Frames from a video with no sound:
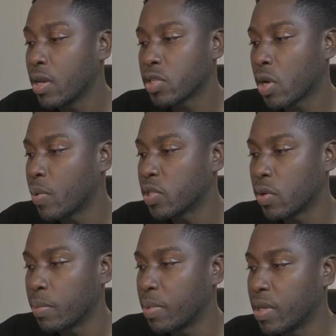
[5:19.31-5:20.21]
It's always
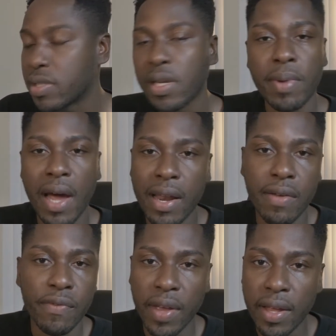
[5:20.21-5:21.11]
gonna be some kind of
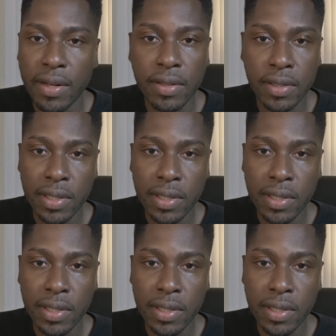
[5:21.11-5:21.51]
event.